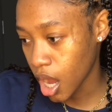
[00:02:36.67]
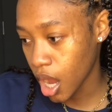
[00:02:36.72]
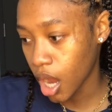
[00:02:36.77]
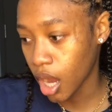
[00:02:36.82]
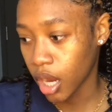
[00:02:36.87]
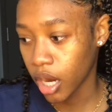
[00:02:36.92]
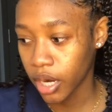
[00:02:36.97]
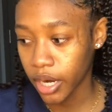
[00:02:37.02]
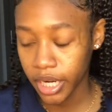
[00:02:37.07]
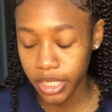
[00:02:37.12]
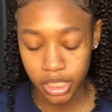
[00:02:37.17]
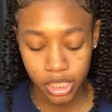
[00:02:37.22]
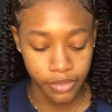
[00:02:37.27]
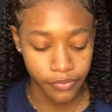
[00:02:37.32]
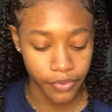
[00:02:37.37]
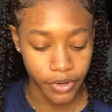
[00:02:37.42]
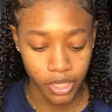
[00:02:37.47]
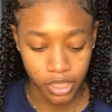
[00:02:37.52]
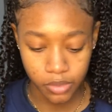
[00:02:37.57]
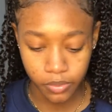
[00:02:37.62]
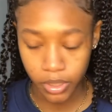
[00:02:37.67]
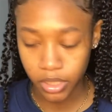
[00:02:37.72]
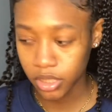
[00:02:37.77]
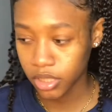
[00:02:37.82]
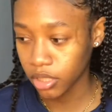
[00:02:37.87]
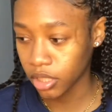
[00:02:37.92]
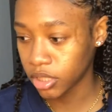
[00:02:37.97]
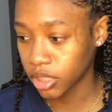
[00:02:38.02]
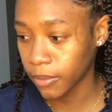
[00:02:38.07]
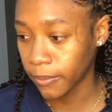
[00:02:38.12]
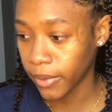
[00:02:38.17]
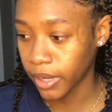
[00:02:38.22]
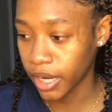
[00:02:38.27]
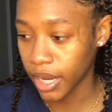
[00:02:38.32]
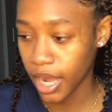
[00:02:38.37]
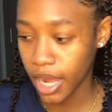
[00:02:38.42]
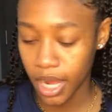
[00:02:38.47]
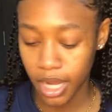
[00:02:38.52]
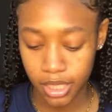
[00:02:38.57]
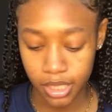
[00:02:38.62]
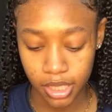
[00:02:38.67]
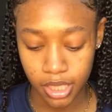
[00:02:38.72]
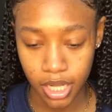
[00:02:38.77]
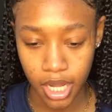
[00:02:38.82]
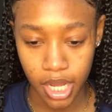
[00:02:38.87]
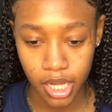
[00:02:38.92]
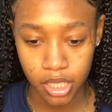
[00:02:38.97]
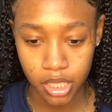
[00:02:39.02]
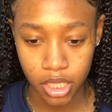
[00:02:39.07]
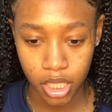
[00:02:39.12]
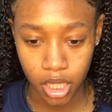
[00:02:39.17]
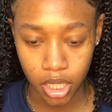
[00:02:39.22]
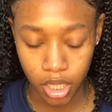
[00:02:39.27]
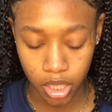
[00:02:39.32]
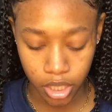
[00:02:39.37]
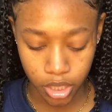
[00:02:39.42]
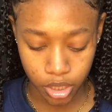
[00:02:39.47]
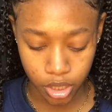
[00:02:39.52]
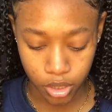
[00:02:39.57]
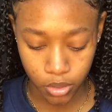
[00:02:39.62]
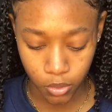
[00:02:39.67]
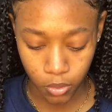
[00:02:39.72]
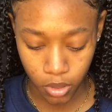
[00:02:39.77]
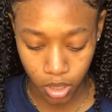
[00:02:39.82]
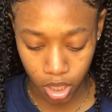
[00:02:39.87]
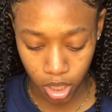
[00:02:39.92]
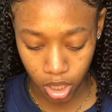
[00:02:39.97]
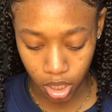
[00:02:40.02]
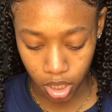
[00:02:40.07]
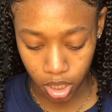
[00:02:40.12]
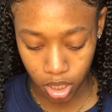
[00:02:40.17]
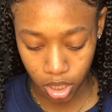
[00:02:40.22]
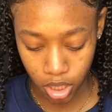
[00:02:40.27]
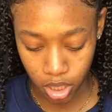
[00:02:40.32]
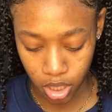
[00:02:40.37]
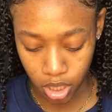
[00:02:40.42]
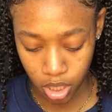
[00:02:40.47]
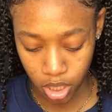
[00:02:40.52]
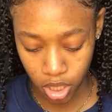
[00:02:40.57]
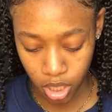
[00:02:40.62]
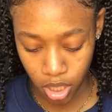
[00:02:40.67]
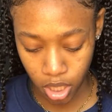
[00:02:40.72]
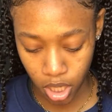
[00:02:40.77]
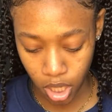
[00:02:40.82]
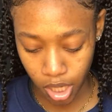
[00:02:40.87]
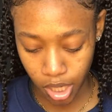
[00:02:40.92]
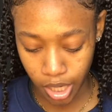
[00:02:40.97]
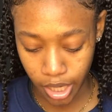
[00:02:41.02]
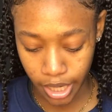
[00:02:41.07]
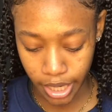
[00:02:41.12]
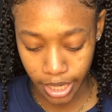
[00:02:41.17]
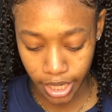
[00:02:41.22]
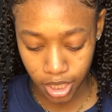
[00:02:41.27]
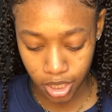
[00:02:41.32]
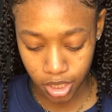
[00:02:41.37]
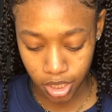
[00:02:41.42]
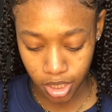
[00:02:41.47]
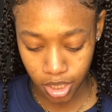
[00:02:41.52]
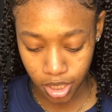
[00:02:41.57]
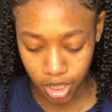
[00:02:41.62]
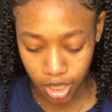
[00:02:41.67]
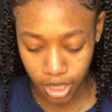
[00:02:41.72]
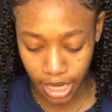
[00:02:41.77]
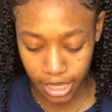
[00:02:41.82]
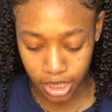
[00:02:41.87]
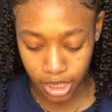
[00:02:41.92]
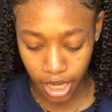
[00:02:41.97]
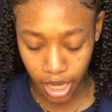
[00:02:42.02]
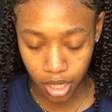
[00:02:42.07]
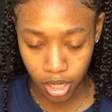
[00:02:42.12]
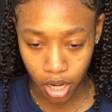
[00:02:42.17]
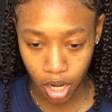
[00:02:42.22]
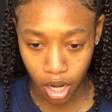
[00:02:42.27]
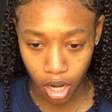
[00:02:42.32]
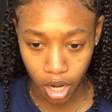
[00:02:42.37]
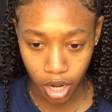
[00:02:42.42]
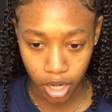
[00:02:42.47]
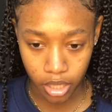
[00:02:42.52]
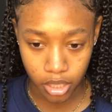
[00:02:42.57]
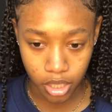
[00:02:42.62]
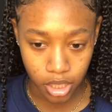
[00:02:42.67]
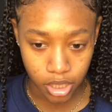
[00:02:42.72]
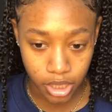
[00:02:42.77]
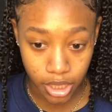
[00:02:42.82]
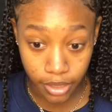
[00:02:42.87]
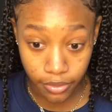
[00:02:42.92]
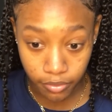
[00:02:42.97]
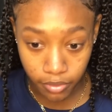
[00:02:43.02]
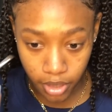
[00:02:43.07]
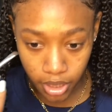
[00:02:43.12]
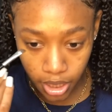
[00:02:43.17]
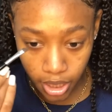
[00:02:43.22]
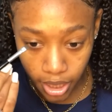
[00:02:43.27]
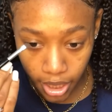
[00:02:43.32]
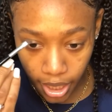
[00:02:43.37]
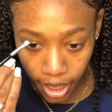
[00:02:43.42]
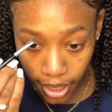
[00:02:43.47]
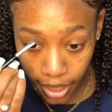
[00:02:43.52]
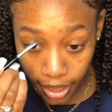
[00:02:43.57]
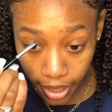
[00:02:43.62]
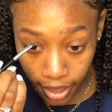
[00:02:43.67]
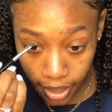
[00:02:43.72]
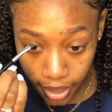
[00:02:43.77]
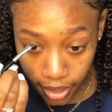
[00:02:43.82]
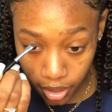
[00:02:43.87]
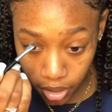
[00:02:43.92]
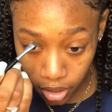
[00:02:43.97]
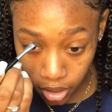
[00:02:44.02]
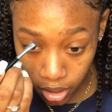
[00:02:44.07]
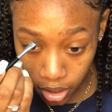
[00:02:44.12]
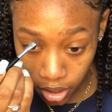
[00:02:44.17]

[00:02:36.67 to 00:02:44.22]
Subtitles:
Alright, so the first question somebody asked, dancehall or soca? Alright, that's kind of hard because I really like